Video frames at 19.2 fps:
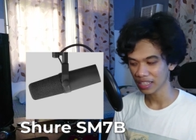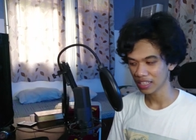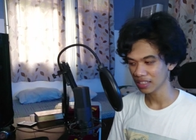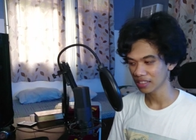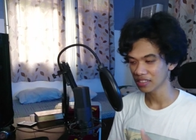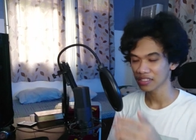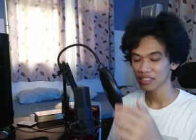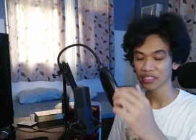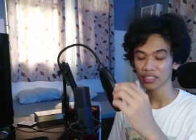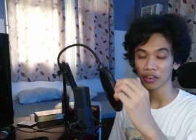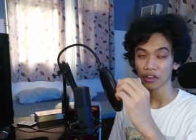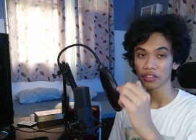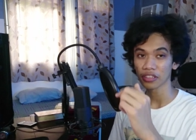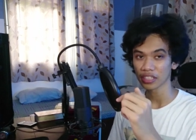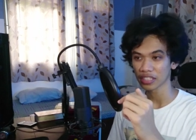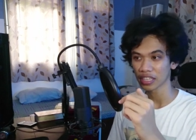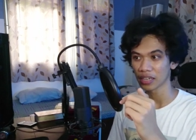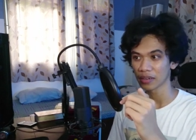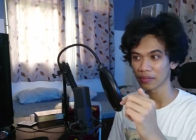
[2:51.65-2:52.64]
It's
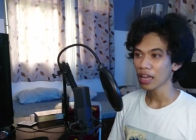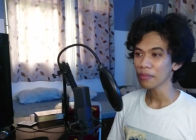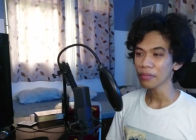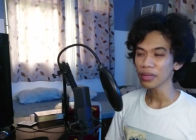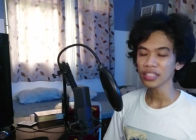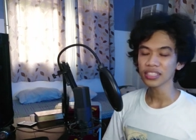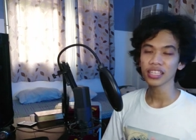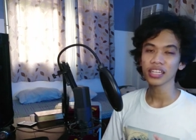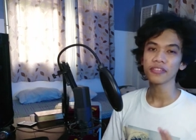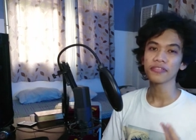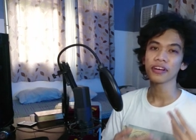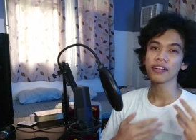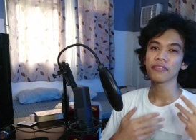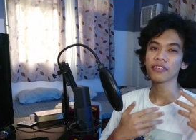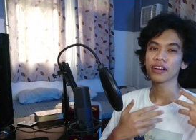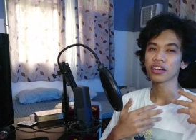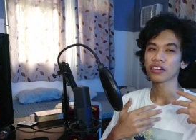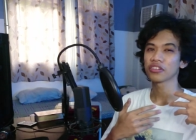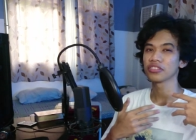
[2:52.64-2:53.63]
on the top. I myself
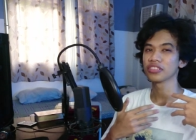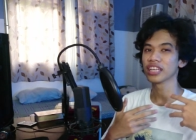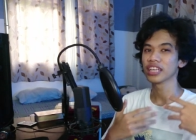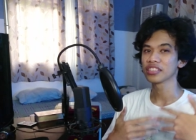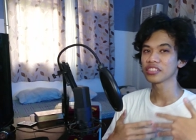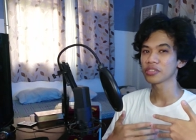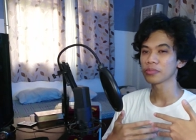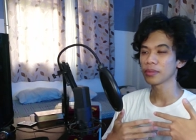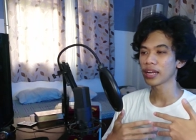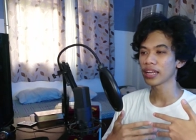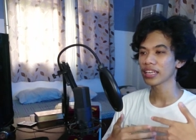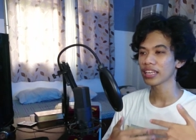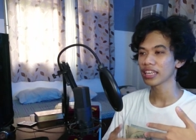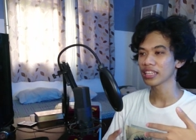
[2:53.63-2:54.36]
have a condenser mic.